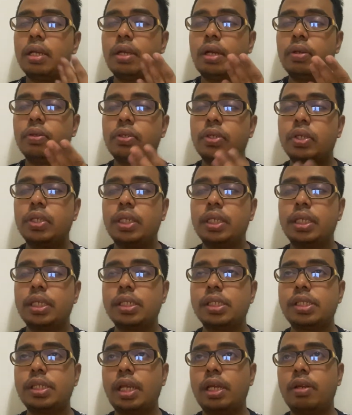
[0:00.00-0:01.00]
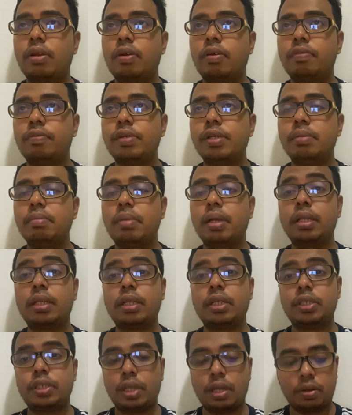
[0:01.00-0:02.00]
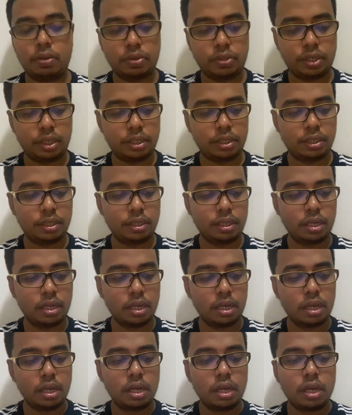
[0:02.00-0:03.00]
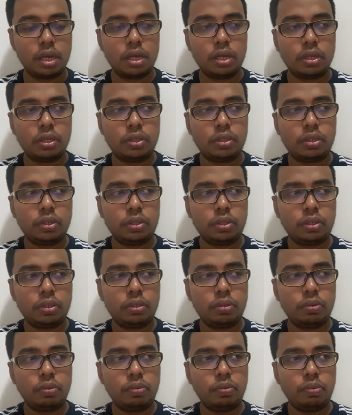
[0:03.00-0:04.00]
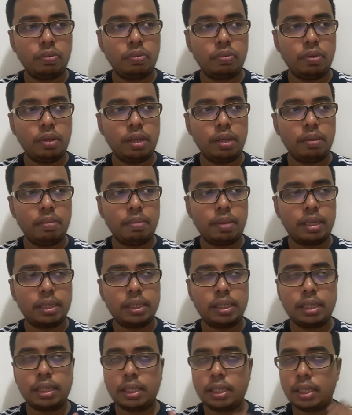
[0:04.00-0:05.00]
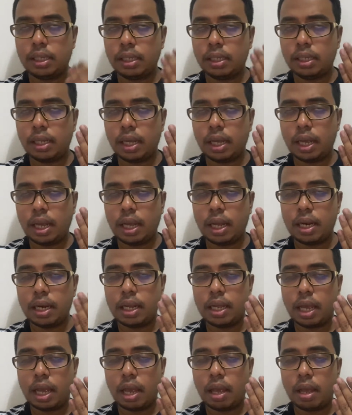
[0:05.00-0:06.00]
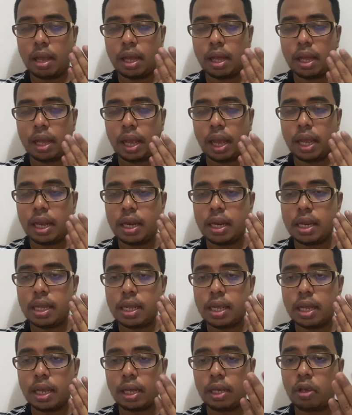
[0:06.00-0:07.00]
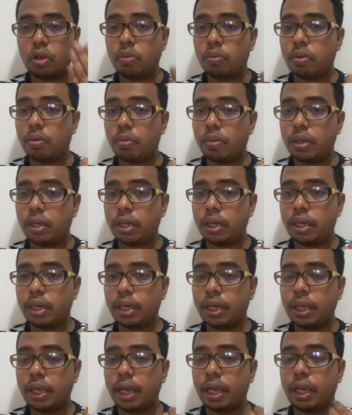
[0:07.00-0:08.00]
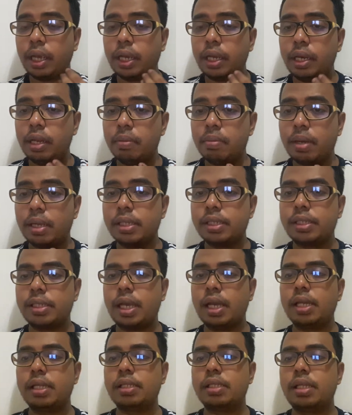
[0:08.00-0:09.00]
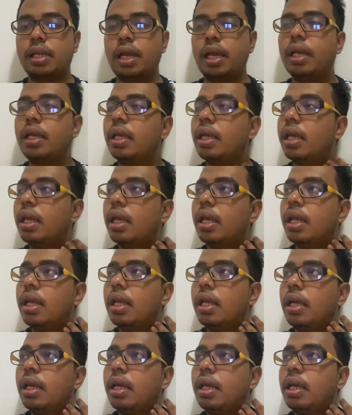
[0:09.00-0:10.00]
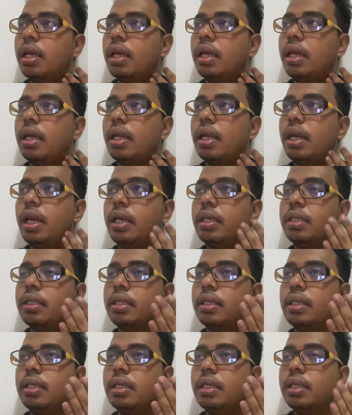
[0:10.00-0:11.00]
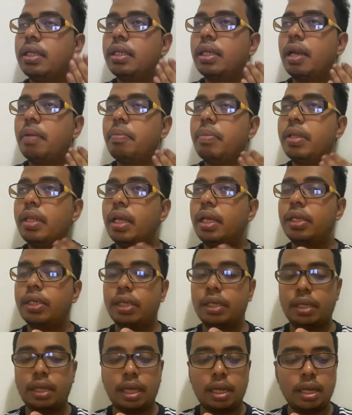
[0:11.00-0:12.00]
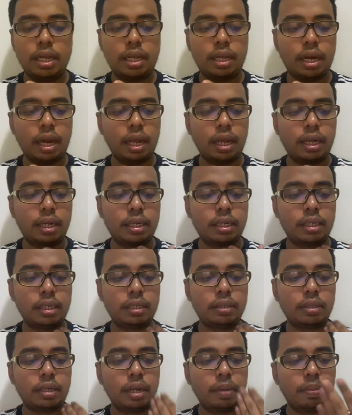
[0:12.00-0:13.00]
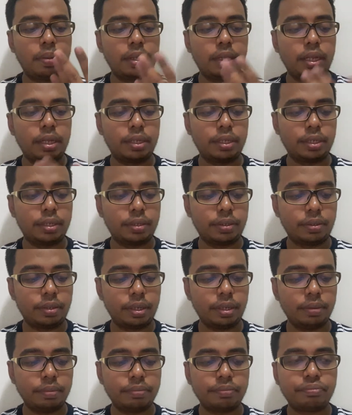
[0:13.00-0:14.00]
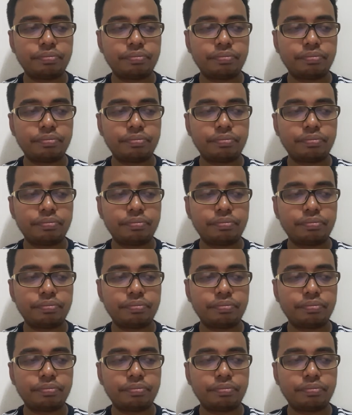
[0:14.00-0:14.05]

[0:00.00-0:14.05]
auscultation sign of the mitral stenosis. So we must heard any acute pulmonary edema signs like the crepitation, any crackle crepitation. Okay.